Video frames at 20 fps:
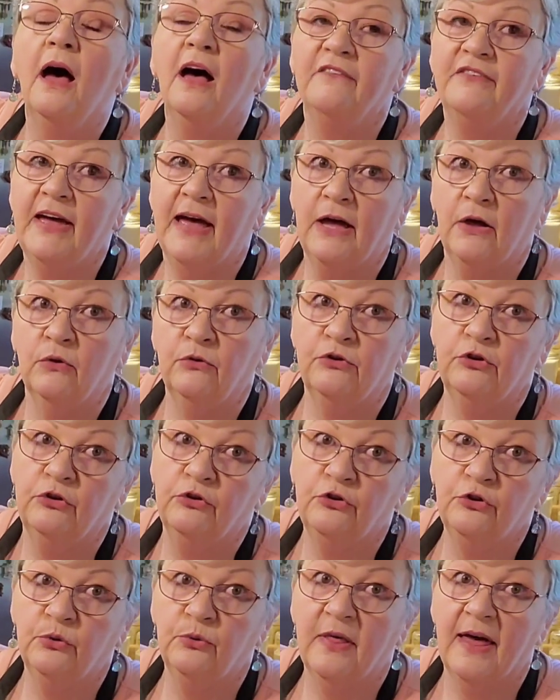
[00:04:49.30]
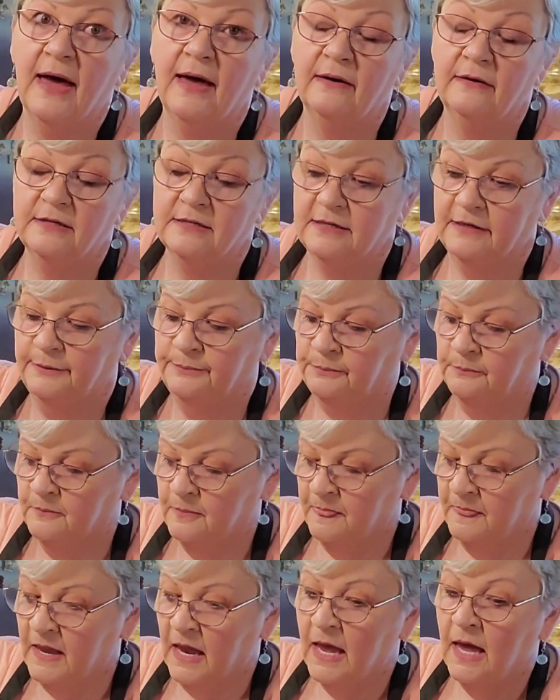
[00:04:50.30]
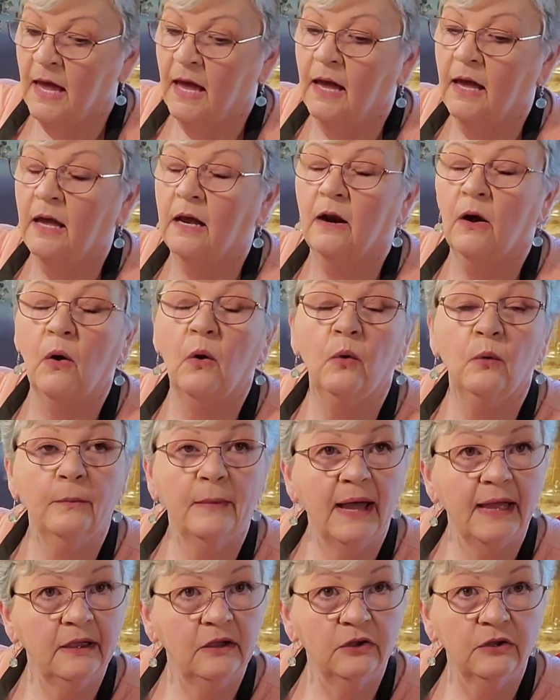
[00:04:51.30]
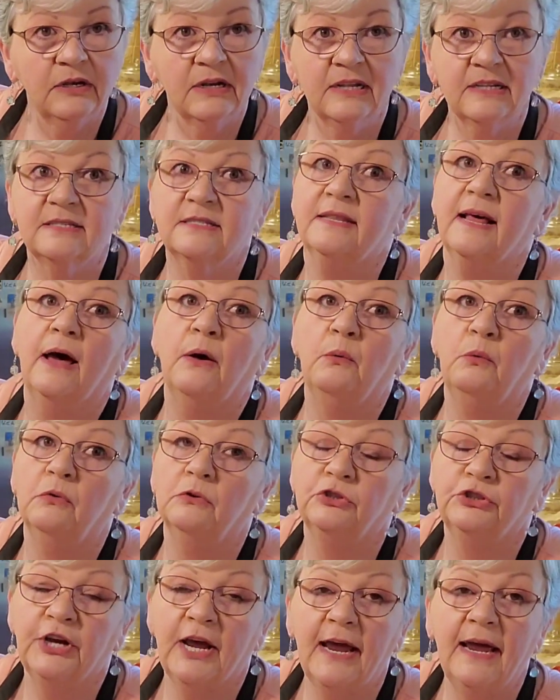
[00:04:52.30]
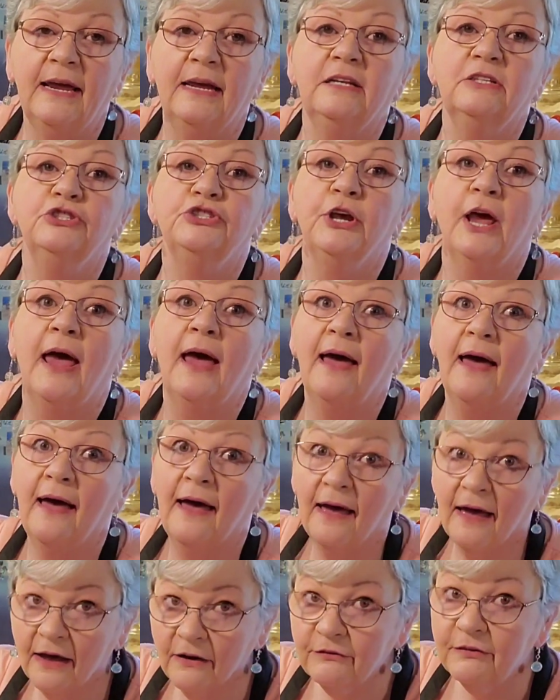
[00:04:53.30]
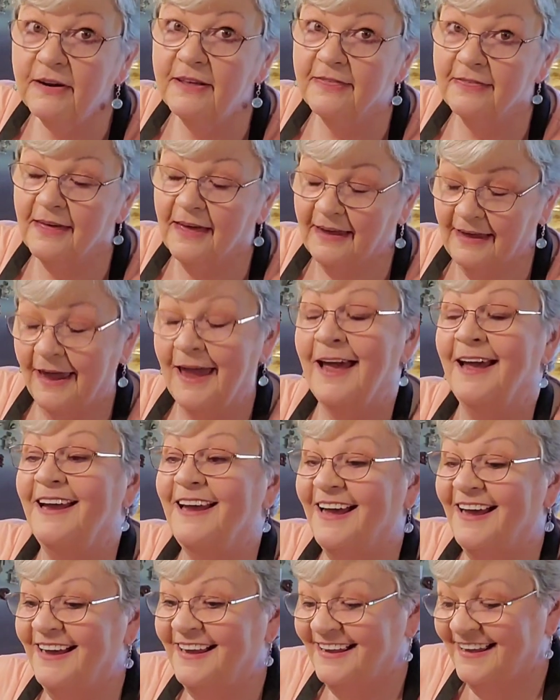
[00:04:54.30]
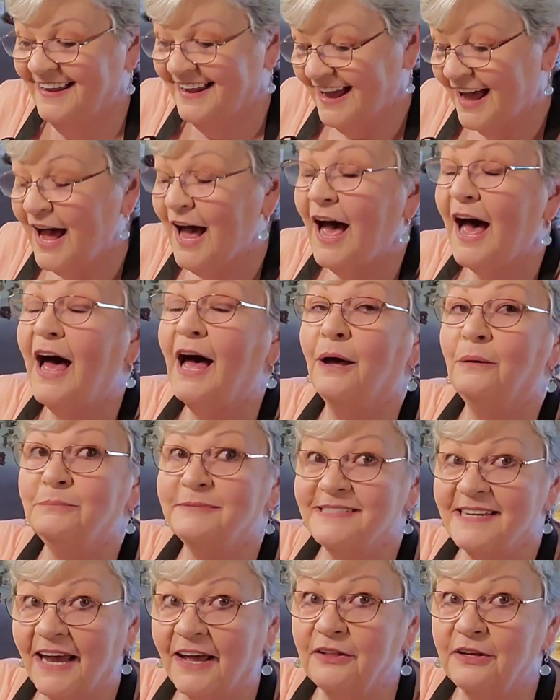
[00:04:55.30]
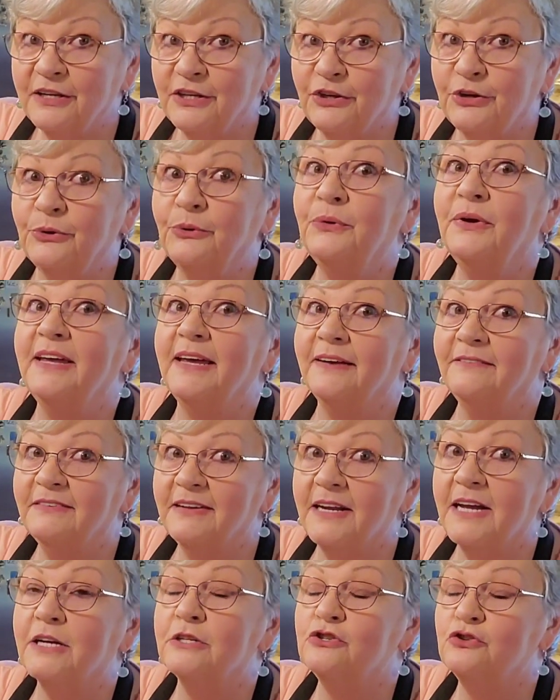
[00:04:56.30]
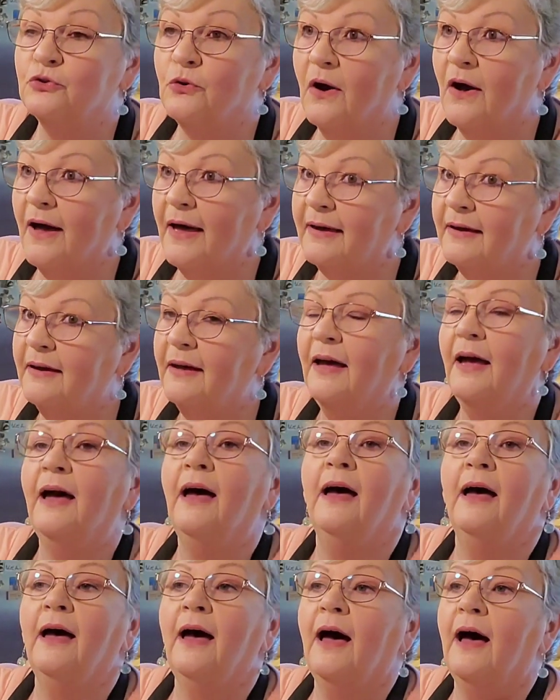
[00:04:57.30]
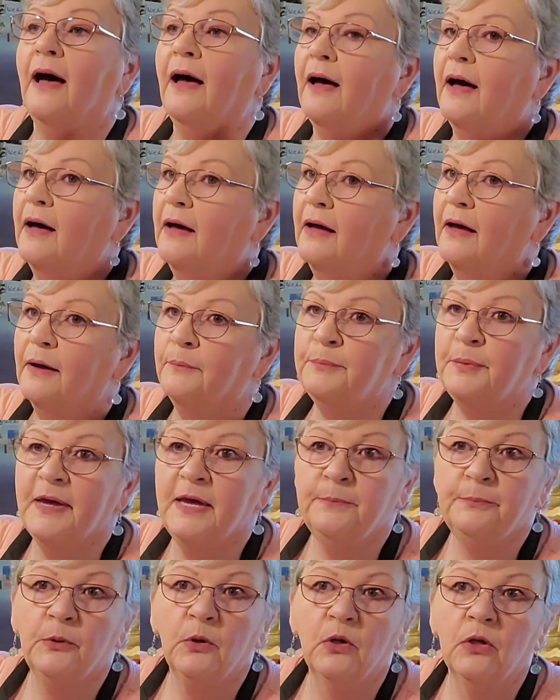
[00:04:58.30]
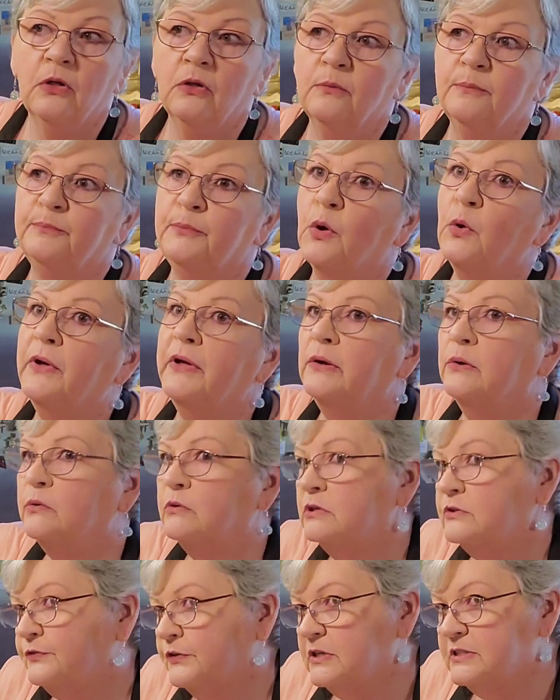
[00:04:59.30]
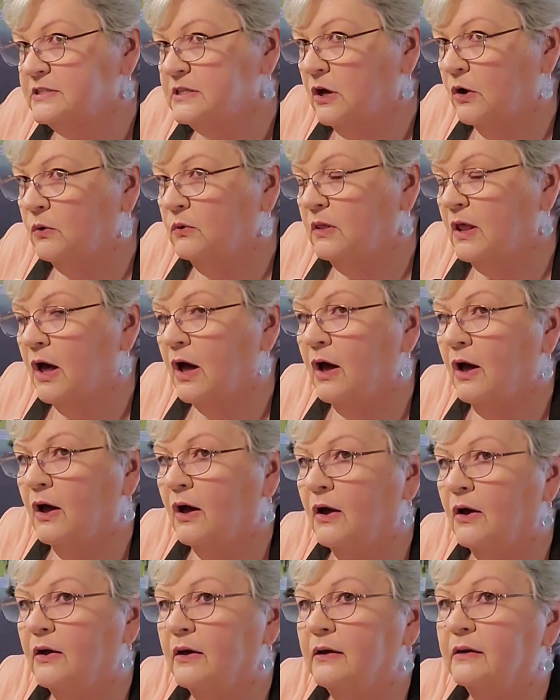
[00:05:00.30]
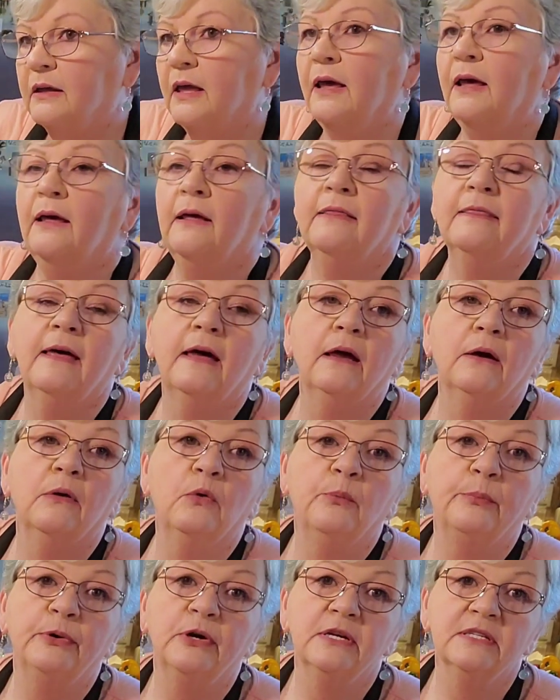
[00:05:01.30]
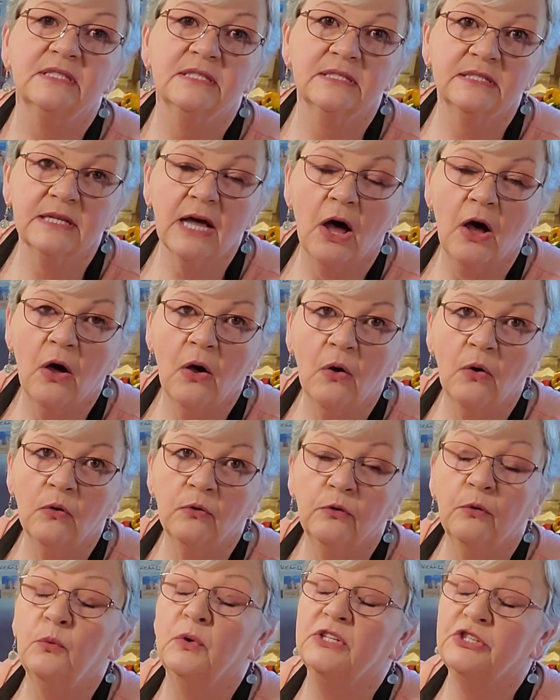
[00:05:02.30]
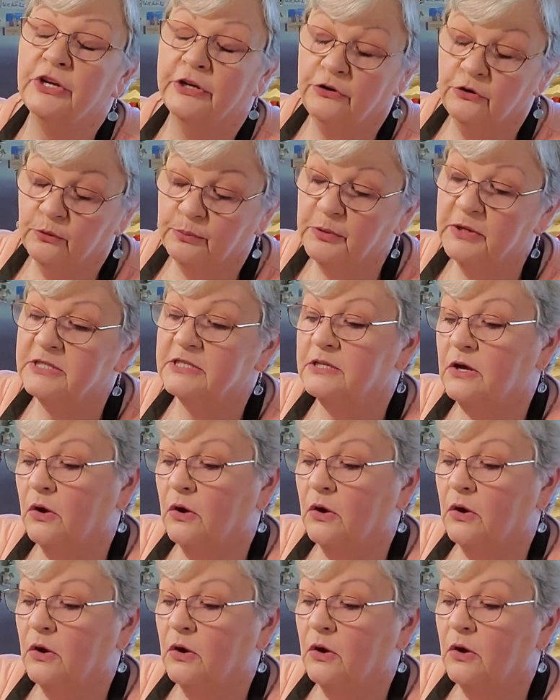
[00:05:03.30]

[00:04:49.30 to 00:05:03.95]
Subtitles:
of how to do that. And oh my goodness, that will change everything. I'm telling you, give it a try. people boils for so long. They'll put salt, which I do put